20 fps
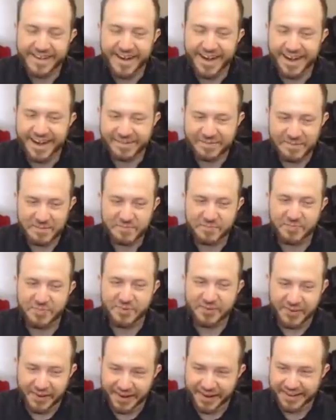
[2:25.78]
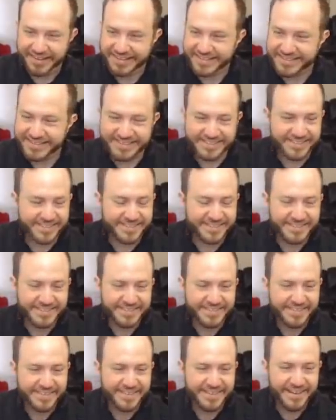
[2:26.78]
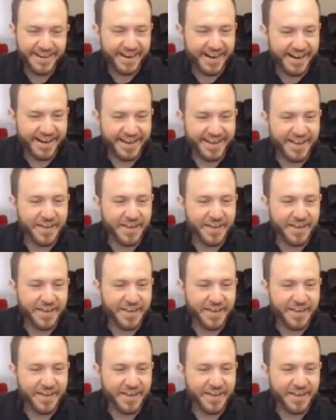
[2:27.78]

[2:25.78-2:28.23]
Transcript: I'm impressed. I